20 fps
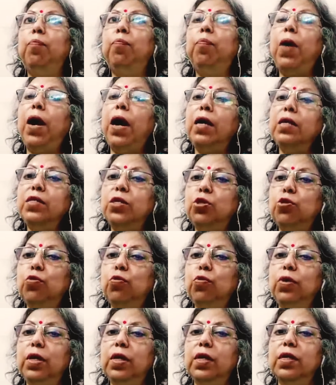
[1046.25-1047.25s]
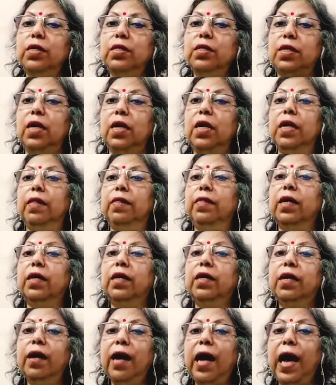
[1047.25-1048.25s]
past rulers, the
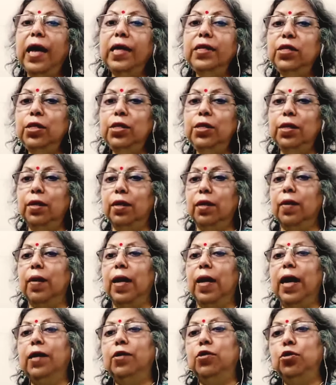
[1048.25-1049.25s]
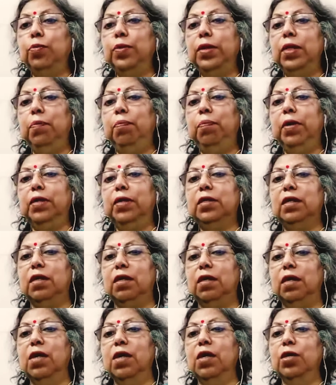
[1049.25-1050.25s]
grandeur had to be
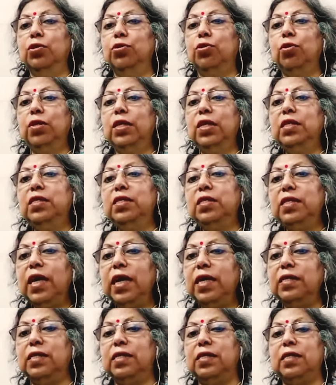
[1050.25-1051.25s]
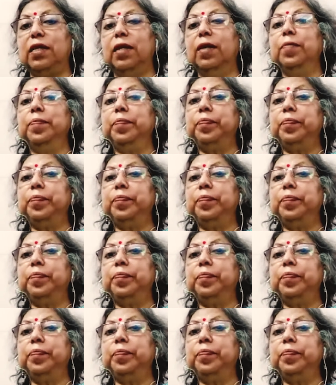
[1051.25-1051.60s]
depicted. So these sets,